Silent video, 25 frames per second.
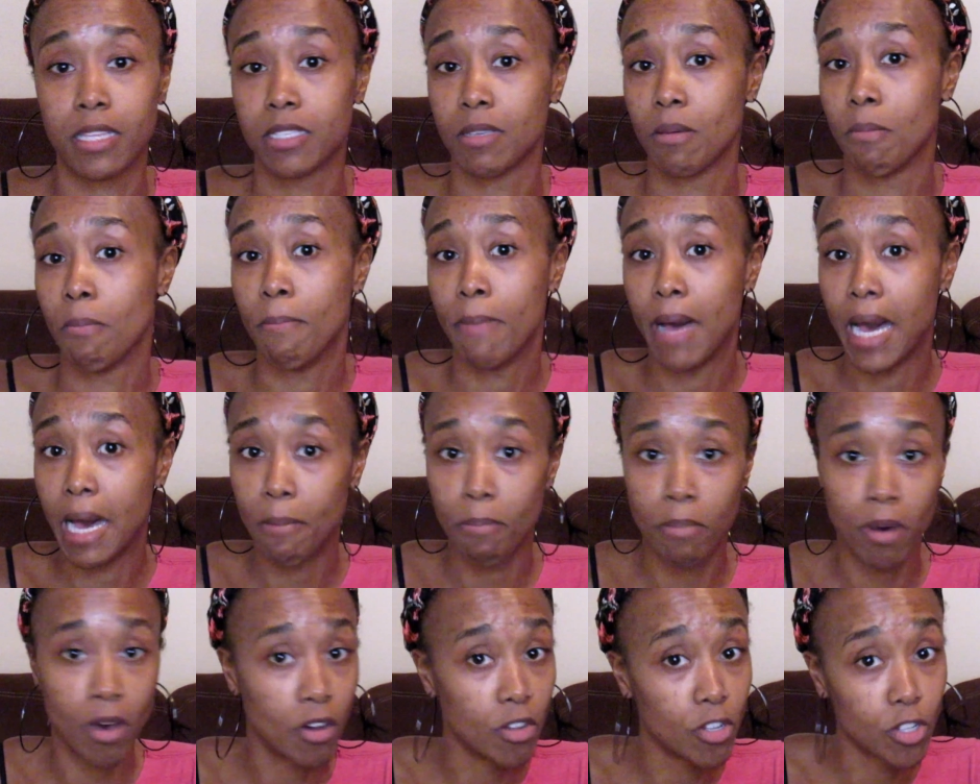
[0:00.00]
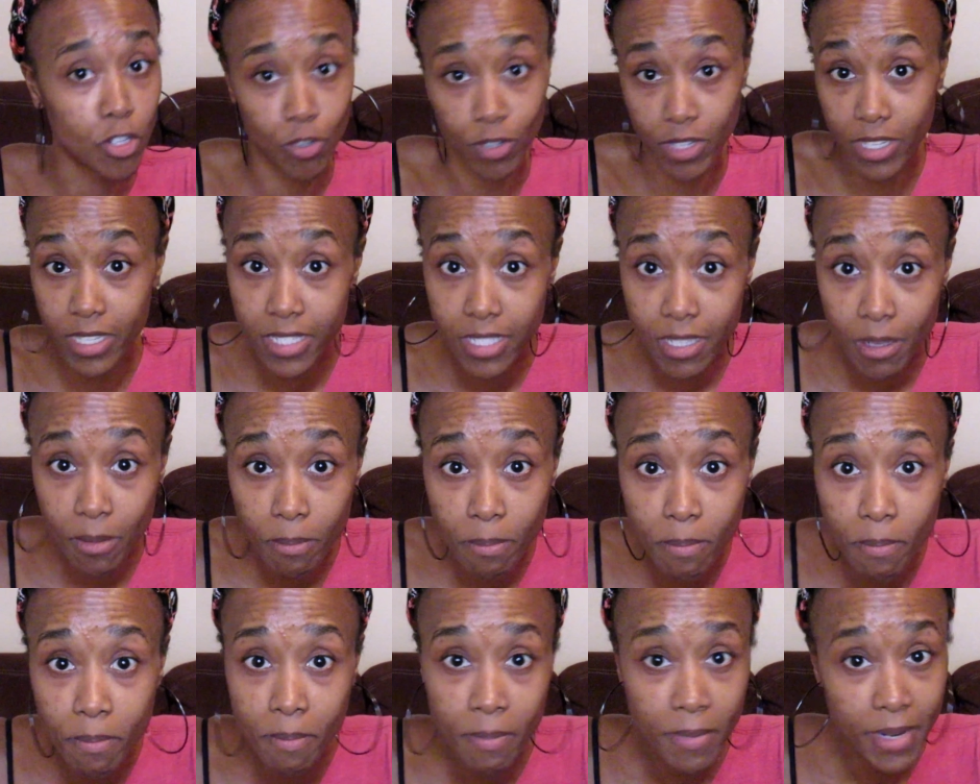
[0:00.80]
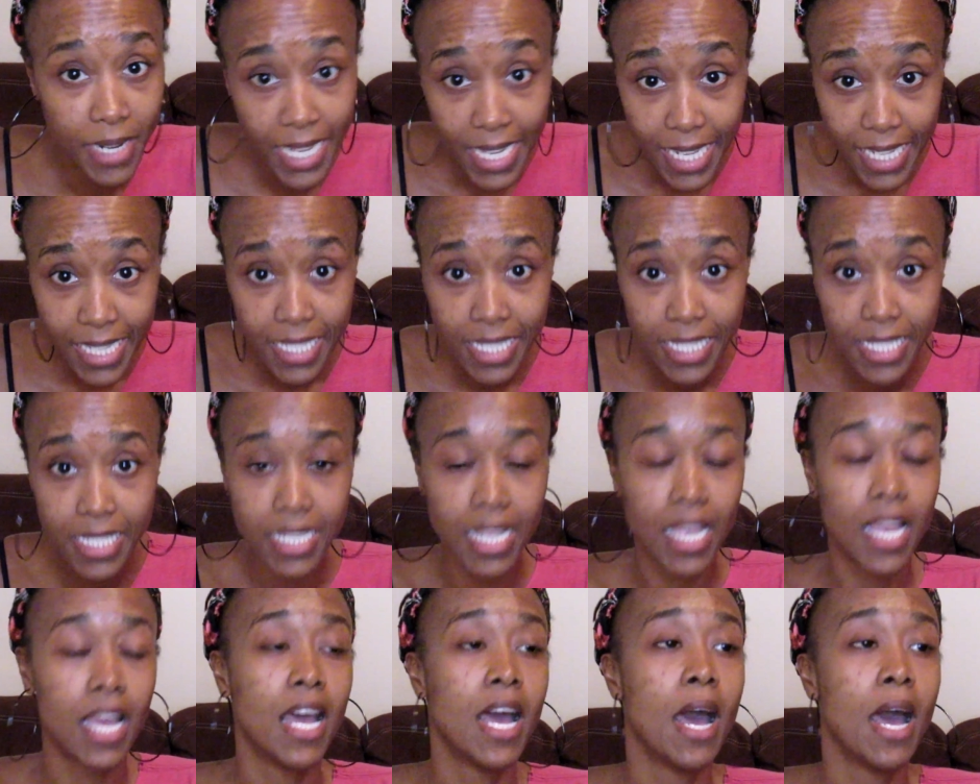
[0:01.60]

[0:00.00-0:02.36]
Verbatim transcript: some bipolarism-ness,